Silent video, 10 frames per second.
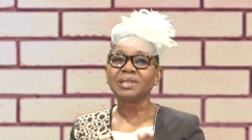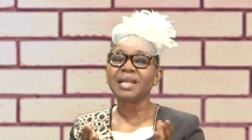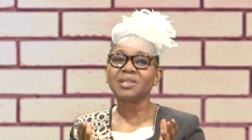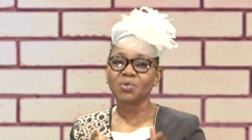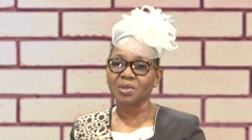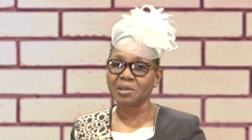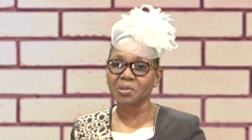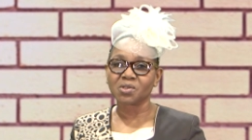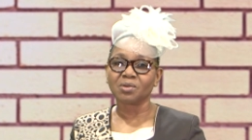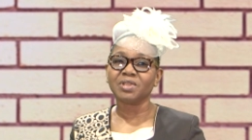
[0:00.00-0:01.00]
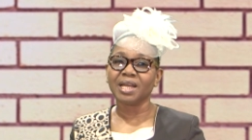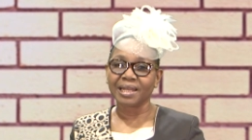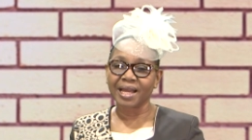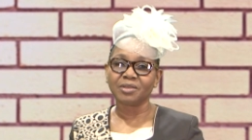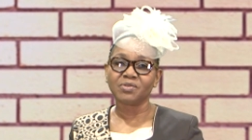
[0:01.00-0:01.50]
led to the loss of their
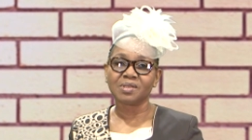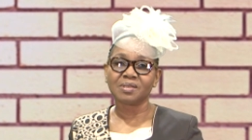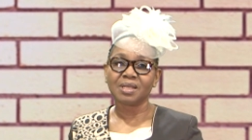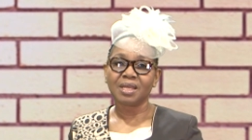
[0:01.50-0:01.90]
lives.